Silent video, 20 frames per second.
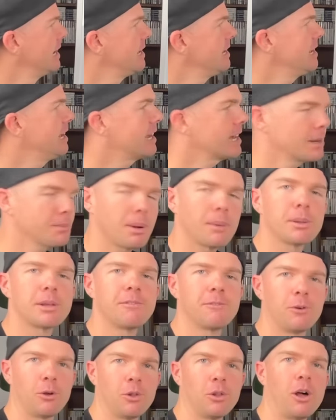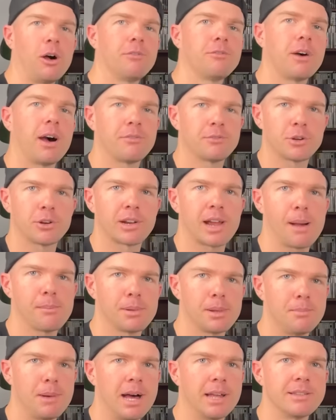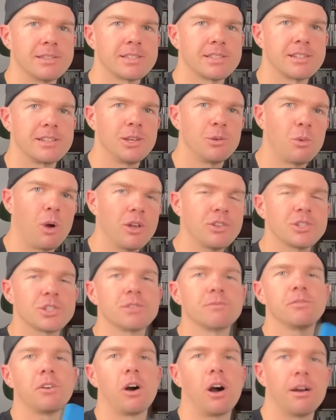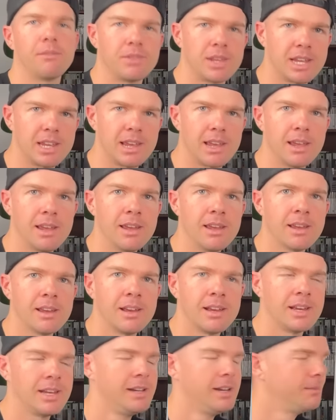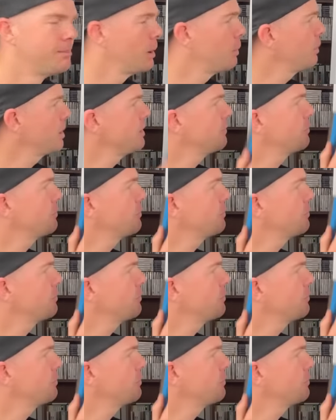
you're going to probably fall off after a couple of months. You won't survive the year. But when